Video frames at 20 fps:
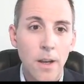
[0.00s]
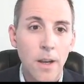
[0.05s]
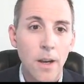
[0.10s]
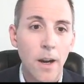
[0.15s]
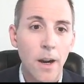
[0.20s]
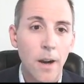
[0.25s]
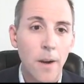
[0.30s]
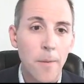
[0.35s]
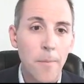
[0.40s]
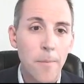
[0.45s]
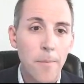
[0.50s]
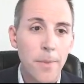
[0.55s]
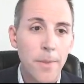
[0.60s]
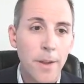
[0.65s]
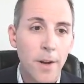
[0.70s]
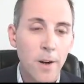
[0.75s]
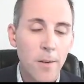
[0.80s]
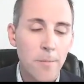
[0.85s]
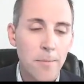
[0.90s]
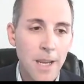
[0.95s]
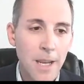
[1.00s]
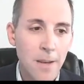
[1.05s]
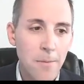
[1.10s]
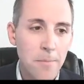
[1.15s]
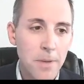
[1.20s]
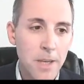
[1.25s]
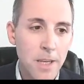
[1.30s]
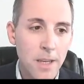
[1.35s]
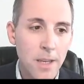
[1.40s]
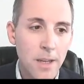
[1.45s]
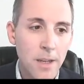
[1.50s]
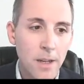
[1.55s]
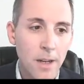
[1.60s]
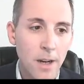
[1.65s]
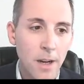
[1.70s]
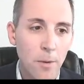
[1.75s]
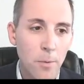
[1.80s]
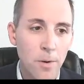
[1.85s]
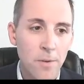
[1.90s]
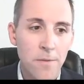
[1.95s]
There may be
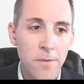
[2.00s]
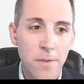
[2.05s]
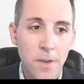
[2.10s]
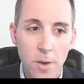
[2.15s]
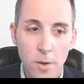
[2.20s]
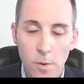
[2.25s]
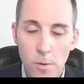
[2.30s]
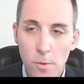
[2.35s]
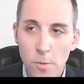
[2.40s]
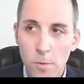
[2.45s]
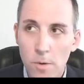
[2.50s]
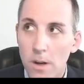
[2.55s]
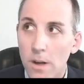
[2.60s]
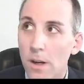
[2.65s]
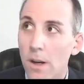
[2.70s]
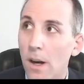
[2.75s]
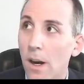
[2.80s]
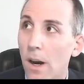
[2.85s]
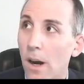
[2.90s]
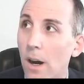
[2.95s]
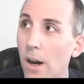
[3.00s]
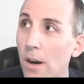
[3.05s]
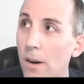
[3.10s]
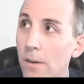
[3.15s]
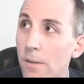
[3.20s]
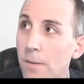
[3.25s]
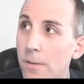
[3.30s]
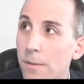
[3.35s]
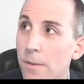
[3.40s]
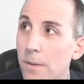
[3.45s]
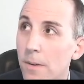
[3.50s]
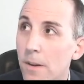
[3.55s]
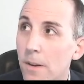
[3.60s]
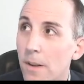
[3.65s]
a review of